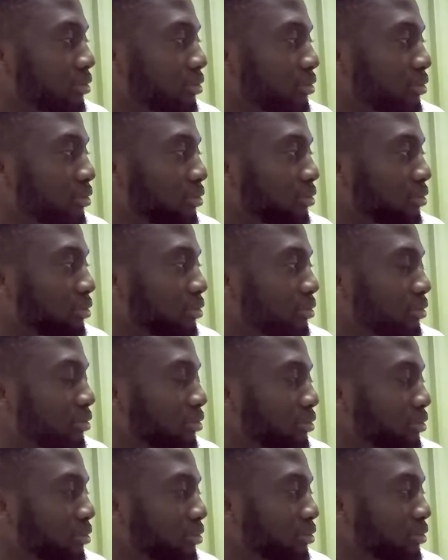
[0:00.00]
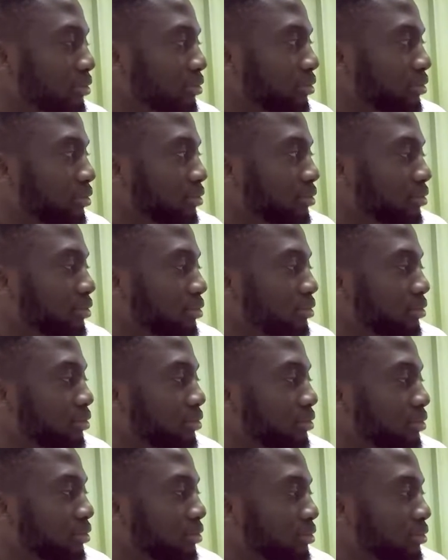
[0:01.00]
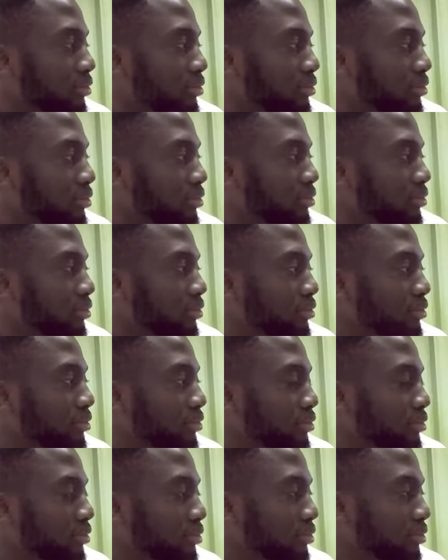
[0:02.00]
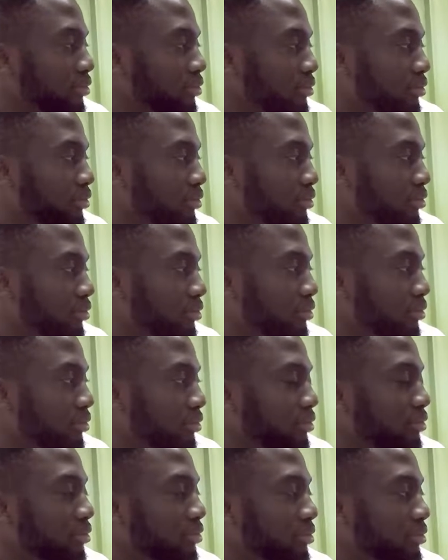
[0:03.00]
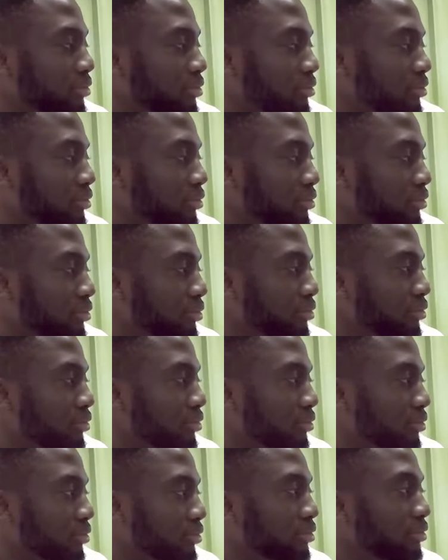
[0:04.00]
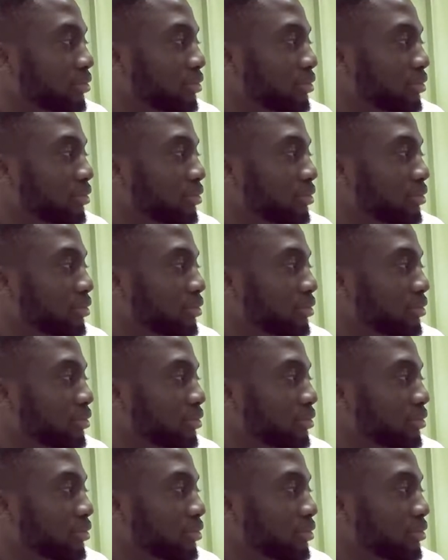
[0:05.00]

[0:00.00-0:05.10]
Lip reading: (silent)